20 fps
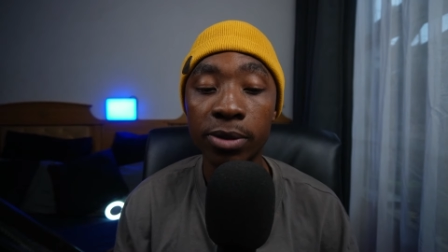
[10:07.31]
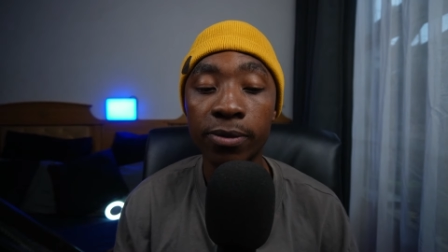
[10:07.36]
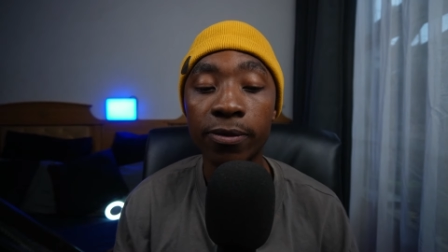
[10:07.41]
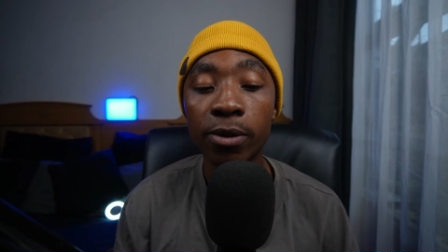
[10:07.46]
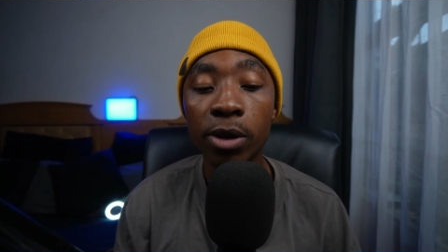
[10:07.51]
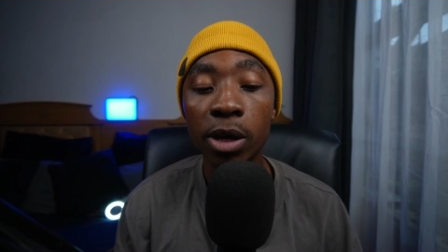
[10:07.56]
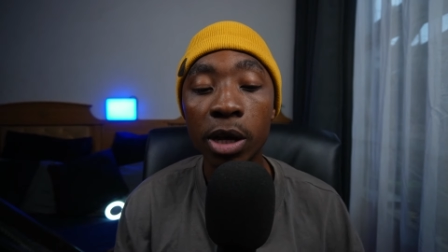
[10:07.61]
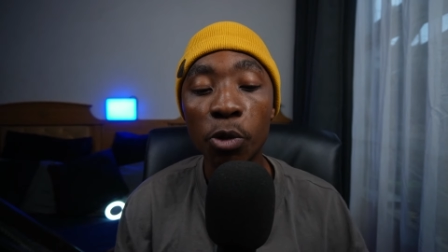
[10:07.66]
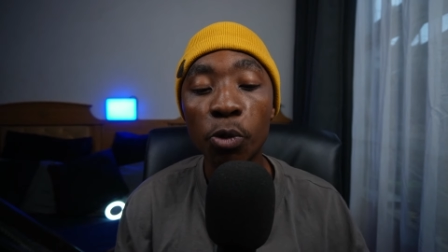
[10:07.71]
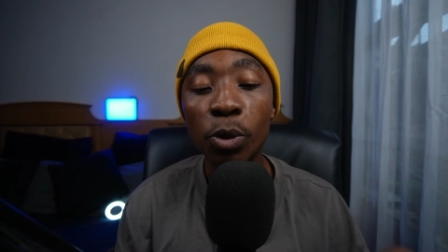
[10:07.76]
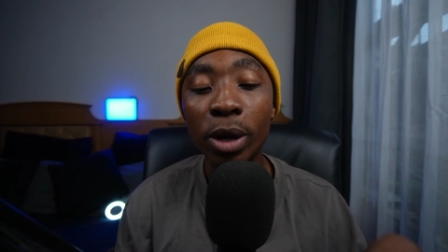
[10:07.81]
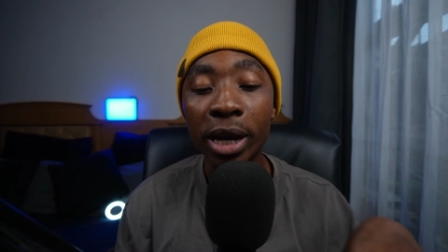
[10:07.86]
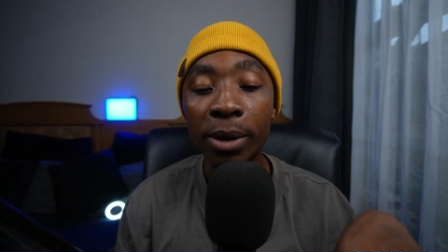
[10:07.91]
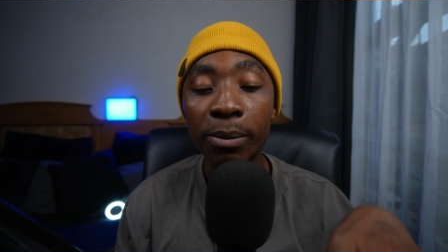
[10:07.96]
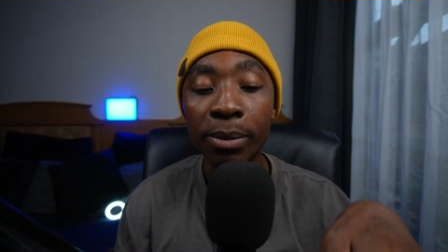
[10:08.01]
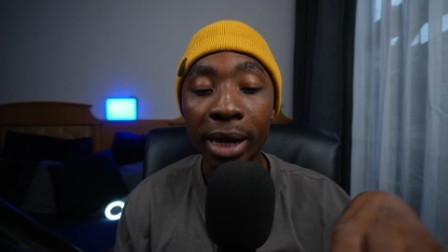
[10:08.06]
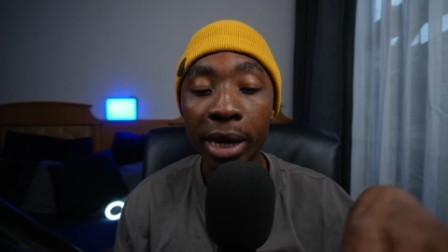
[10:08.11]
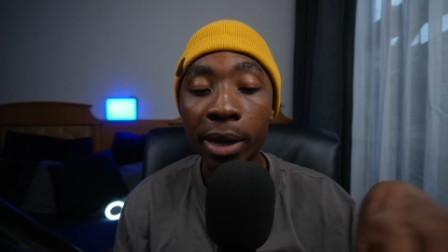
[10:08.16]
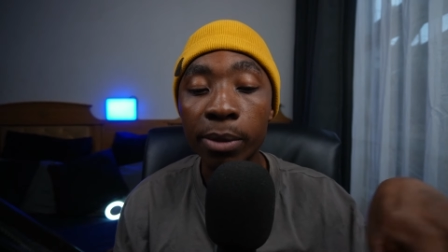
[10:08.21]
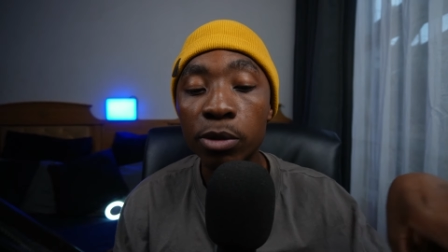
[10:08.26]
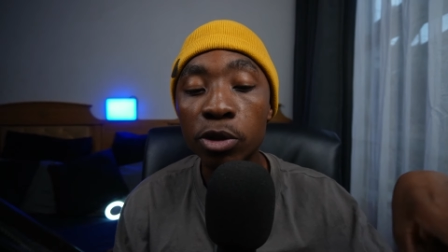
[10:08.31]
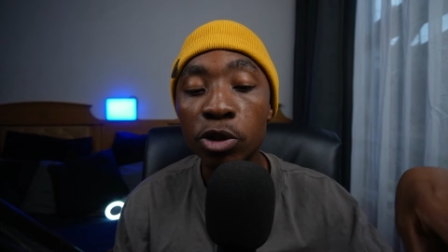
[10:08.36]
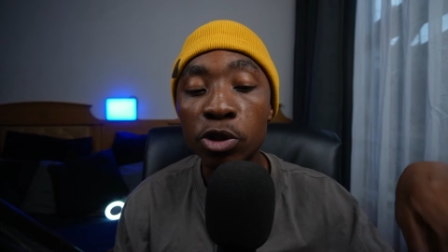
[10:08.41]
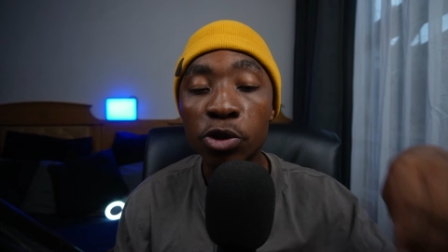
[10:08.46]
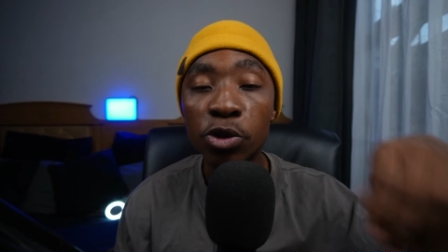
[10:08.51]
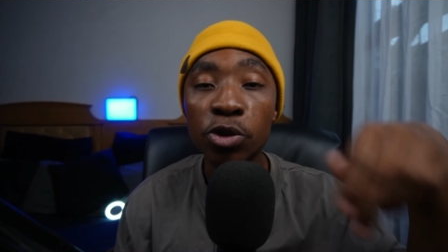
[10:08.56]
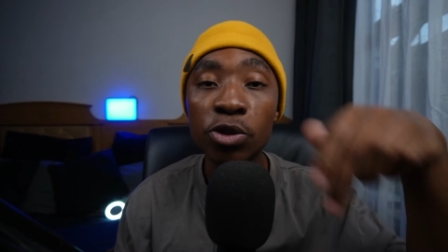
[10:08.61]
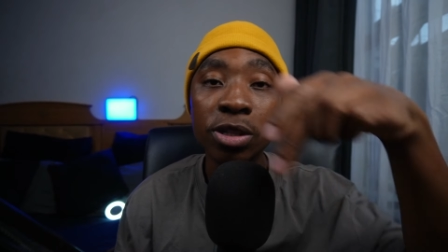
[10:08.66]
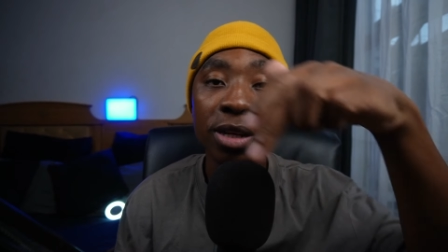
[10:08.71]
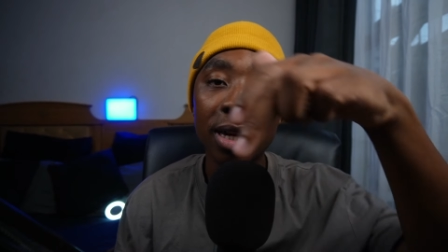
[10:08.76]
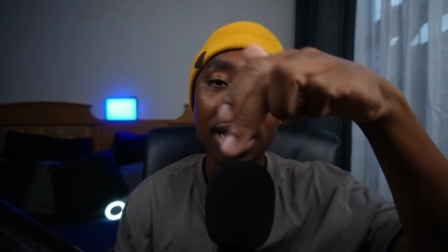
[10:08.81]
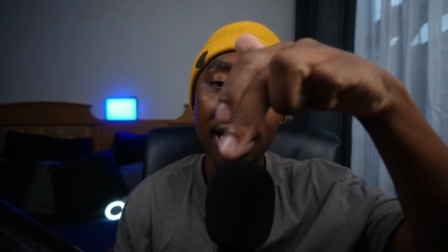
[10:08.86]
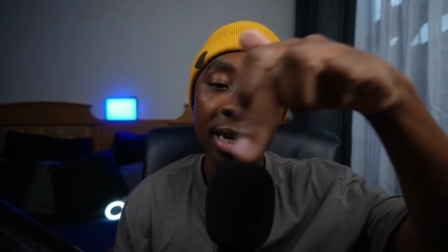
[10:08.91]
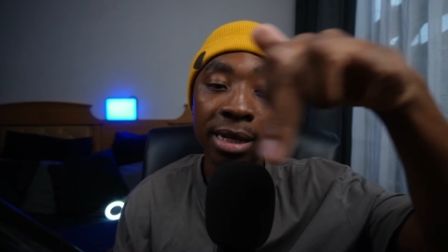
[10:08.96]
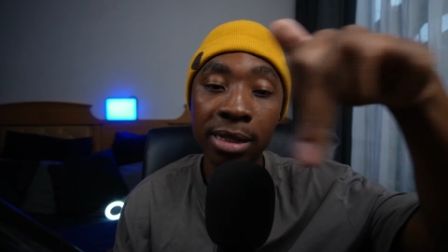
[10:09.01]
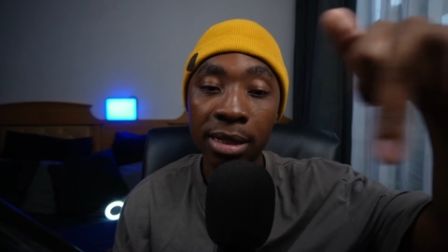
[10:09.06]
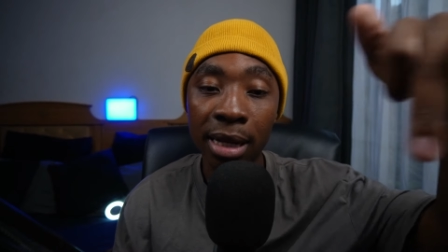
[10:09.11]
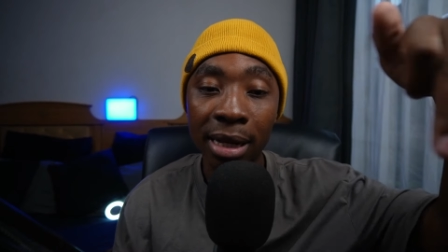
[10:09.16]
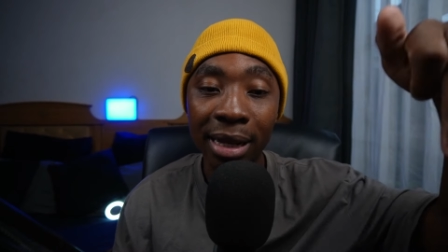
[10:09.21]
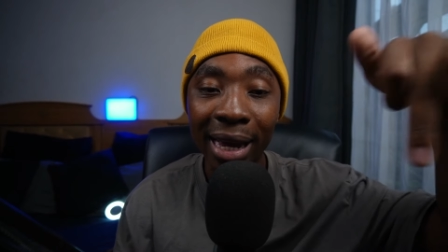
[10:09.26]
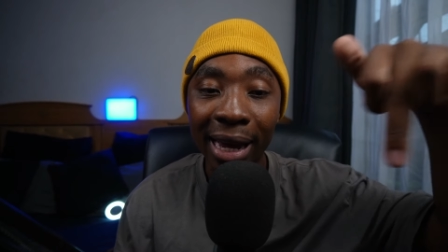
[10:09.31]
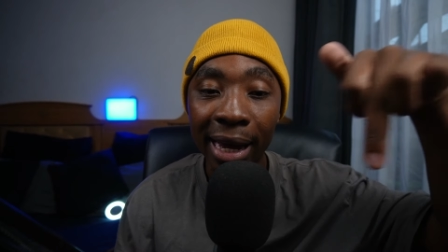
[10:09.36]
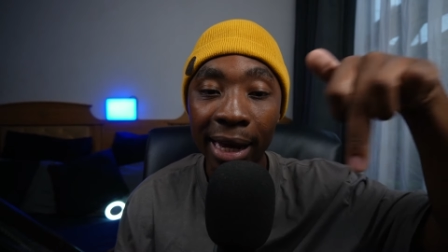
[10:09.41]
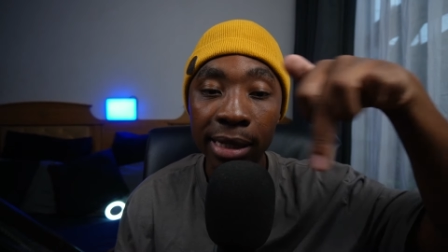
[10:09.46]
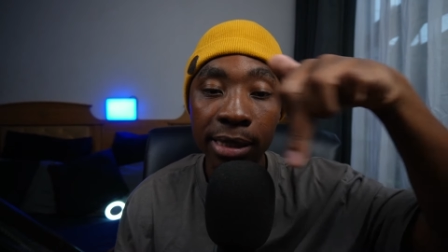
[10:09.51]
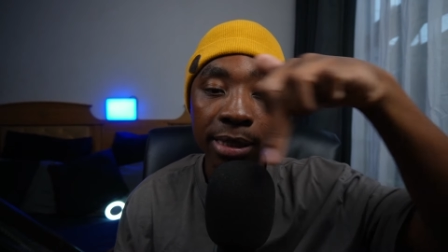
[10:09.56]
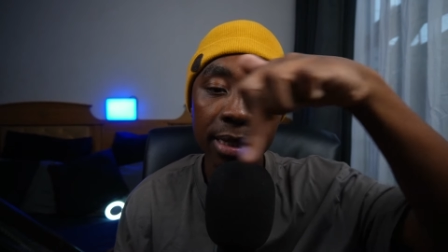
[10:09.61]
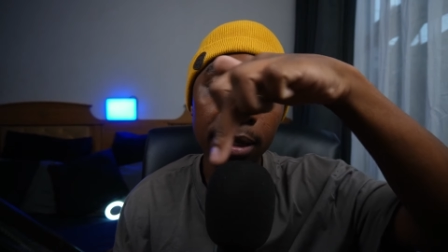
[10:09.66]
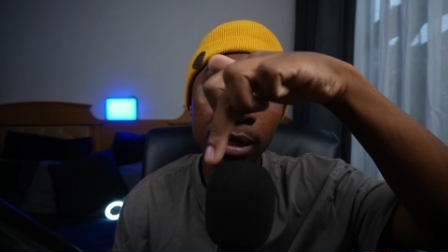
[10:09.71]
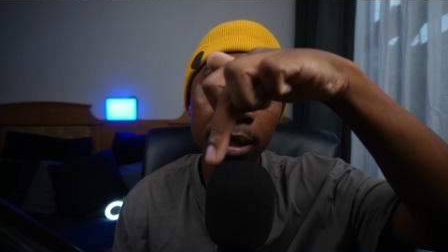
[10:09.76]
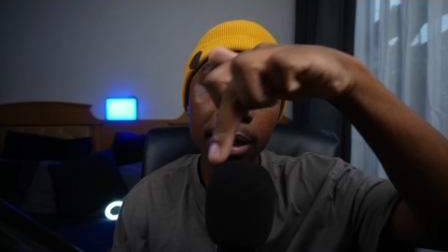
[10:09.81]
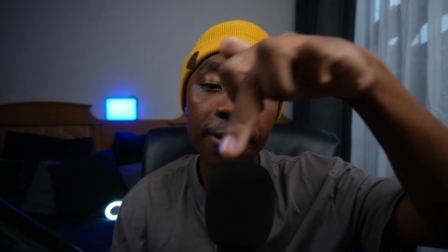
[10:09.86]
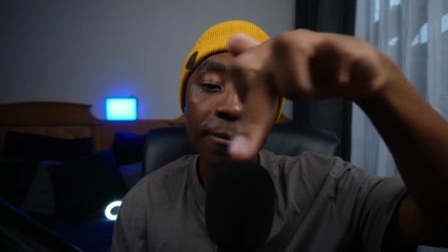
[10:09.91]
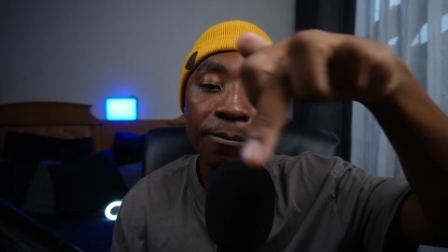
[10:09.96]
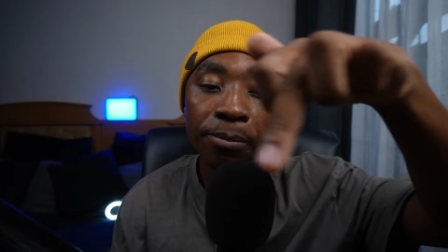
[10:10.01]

If we can be able to utilize that 18